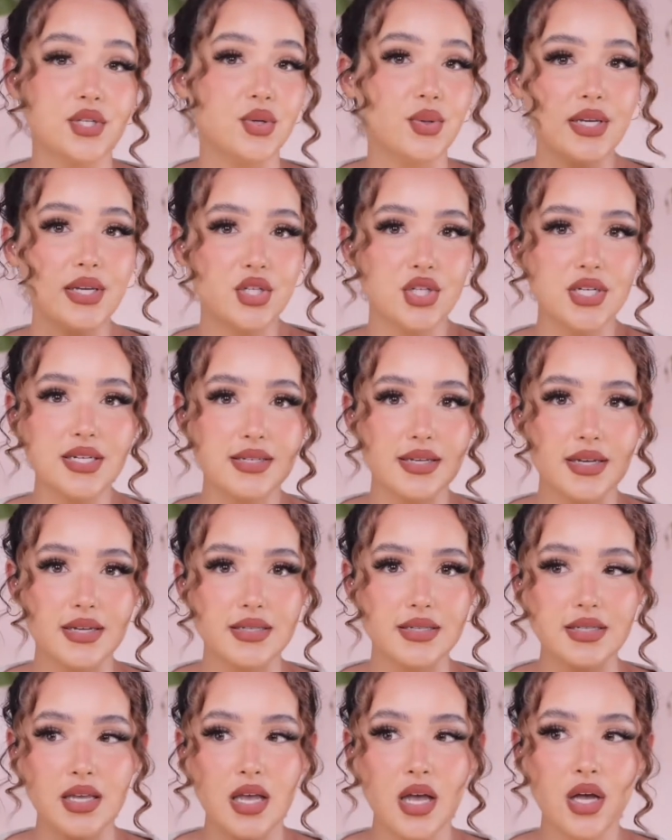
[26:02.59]
you need
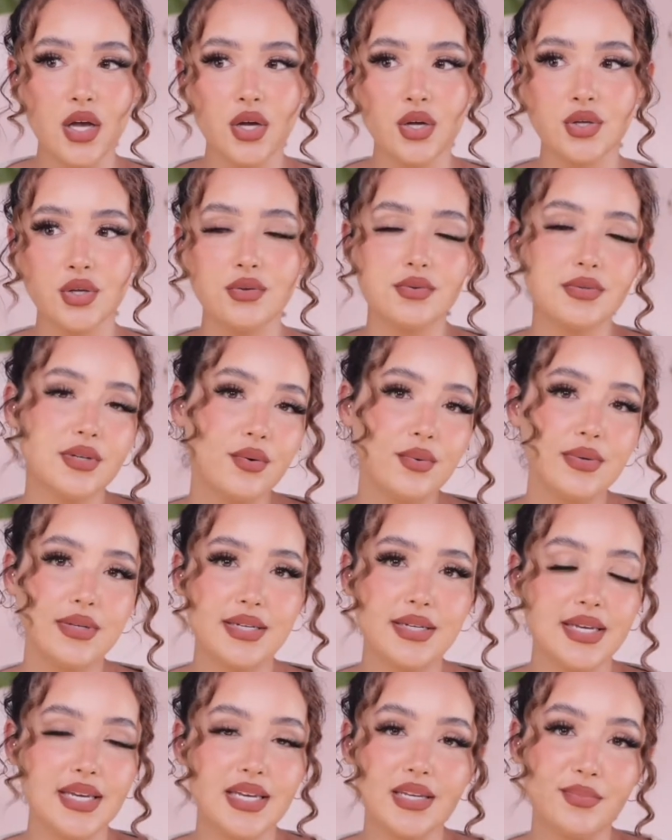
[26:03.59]
Jesus. You don't
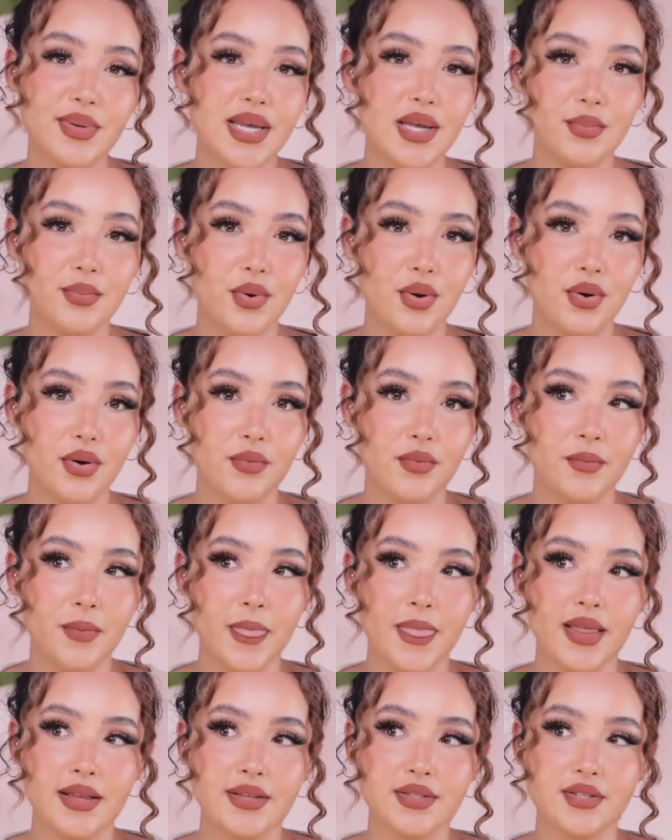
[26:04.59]
need people
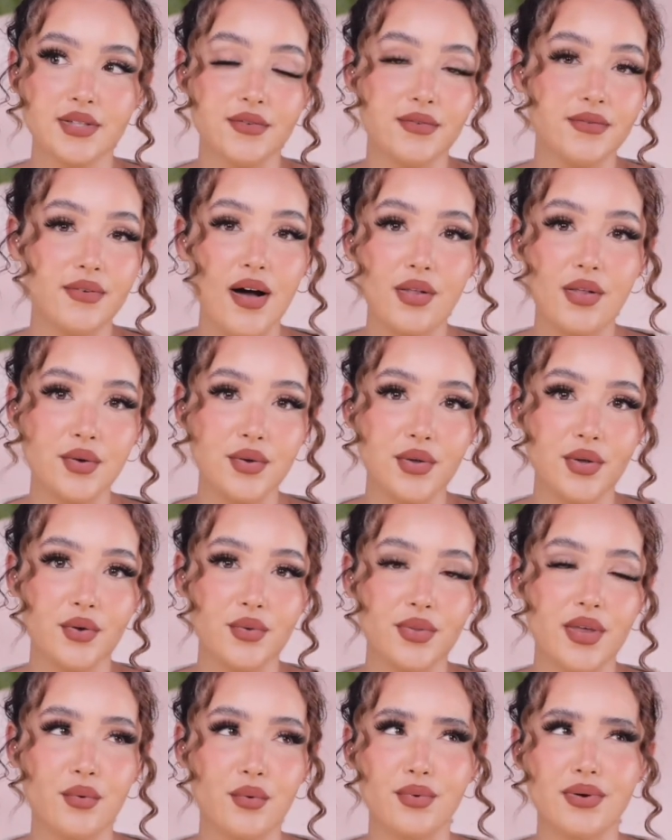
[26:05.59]
to follow you
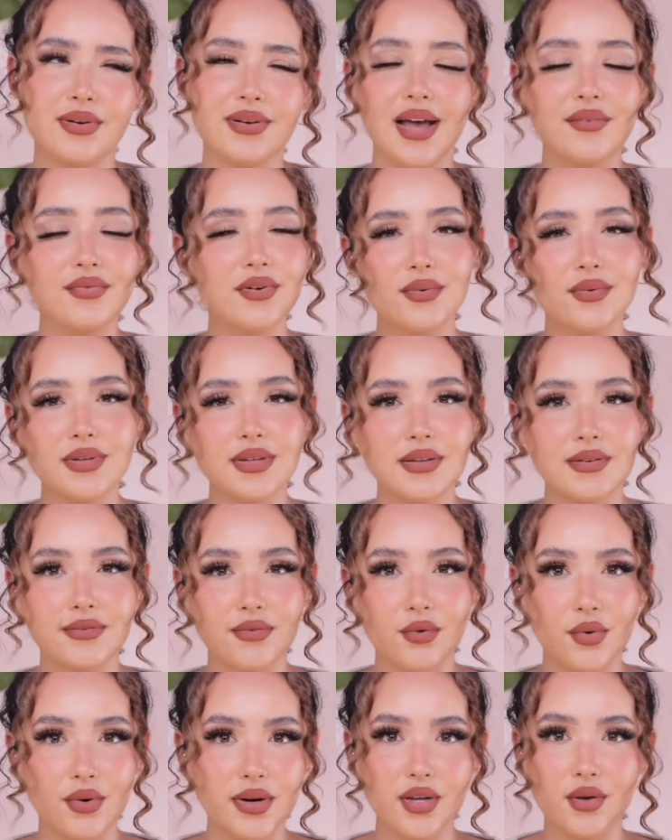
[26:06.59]
that were never really
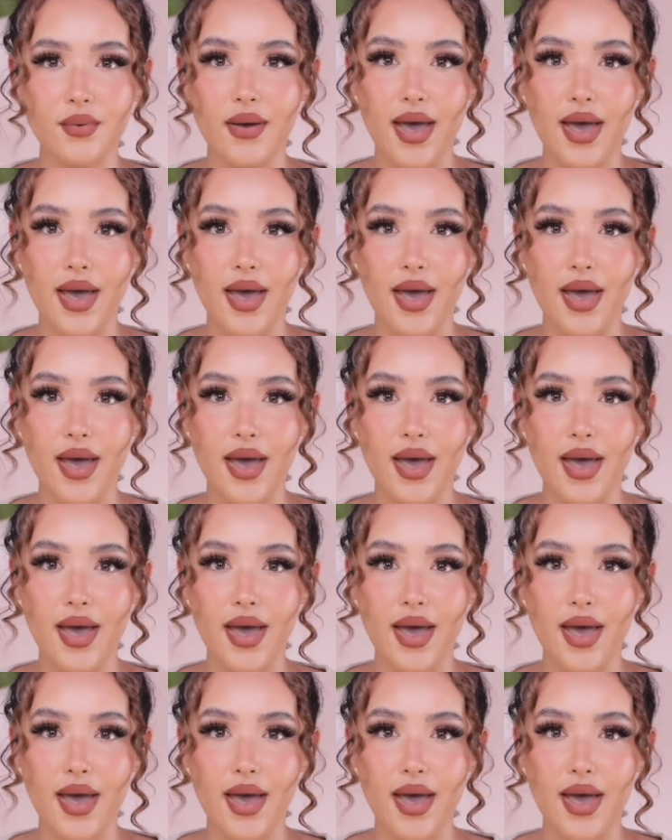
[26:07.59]
for you,